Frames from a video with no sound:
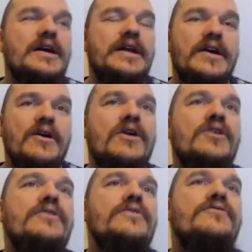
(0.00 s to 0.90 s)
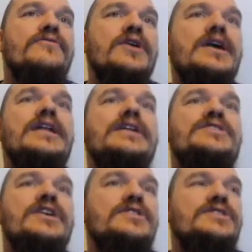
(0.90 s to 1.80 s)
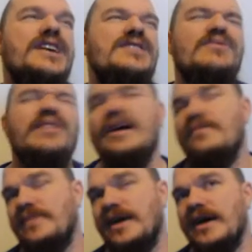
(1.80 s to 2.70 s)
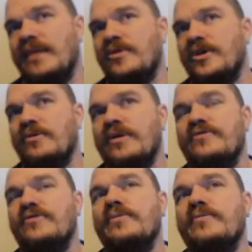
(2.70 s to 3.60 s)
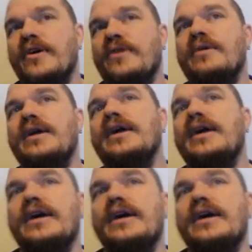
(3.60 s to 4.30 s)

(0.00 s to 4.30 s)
there are three that change actual gameplay. I'm going to run through them very quickly.